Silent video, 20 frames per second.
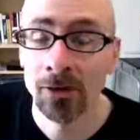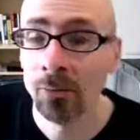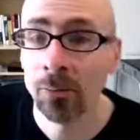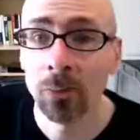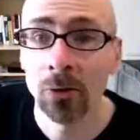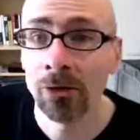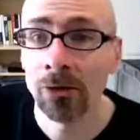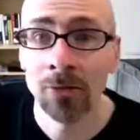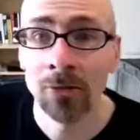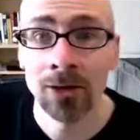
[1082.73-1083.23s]
to the
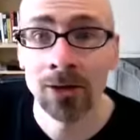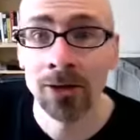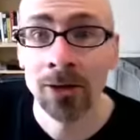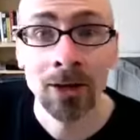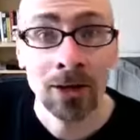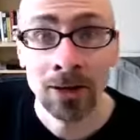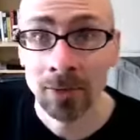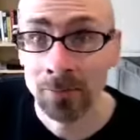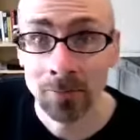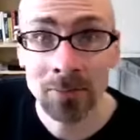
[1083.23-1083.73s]
point where
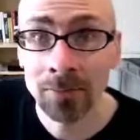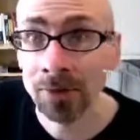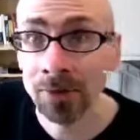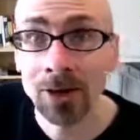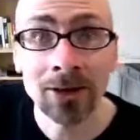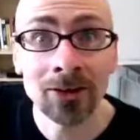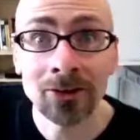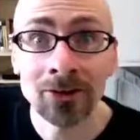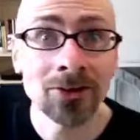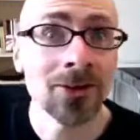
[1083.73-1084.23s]

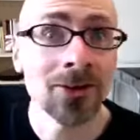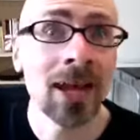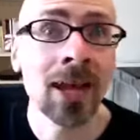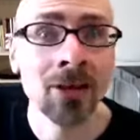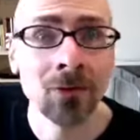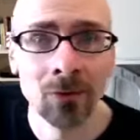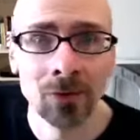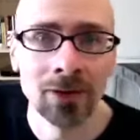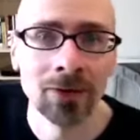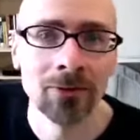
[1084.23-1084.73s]
people
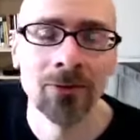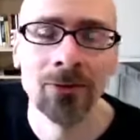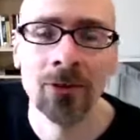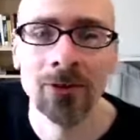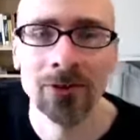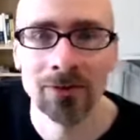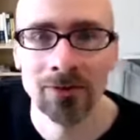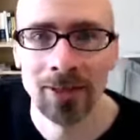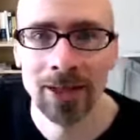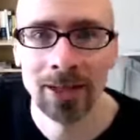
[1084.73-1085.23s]
understand what a
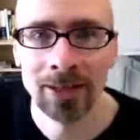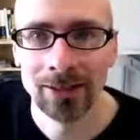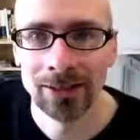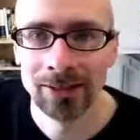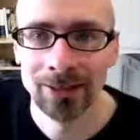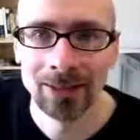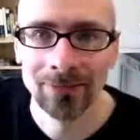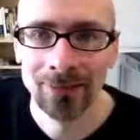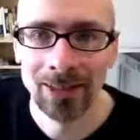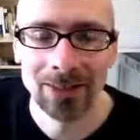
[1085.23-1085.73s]
false
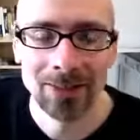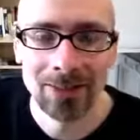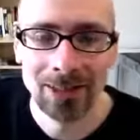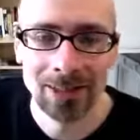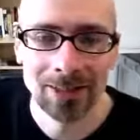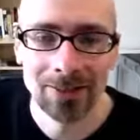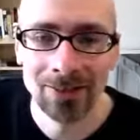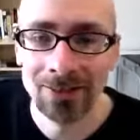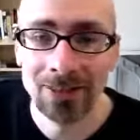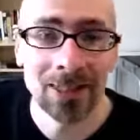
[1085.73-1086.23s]
flag event
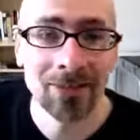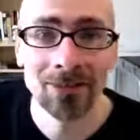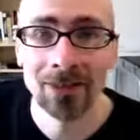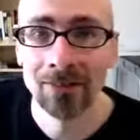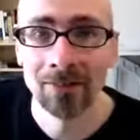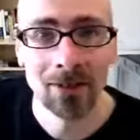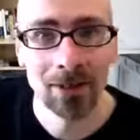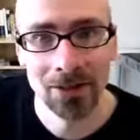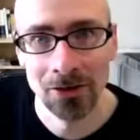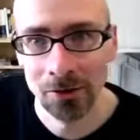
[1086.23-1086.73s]
is, even
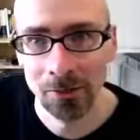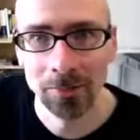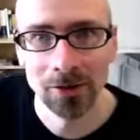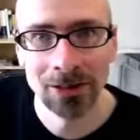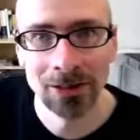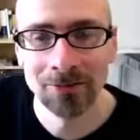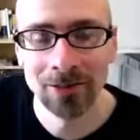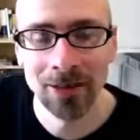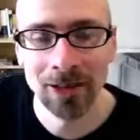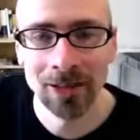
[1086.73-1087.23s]
if they don't
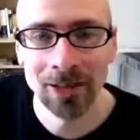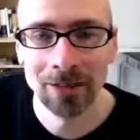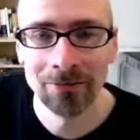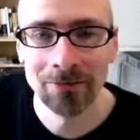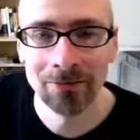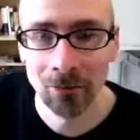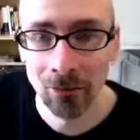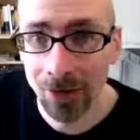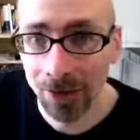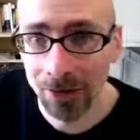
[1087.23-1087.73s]
believe
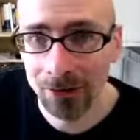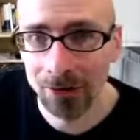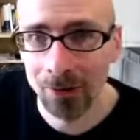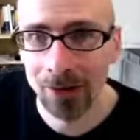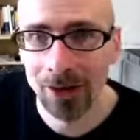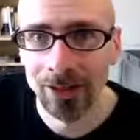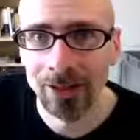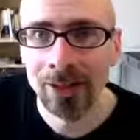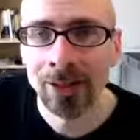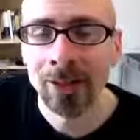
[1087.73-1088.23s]
9/11 was
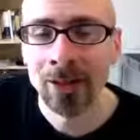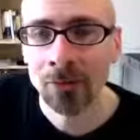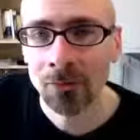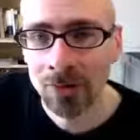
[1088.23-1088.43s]
one.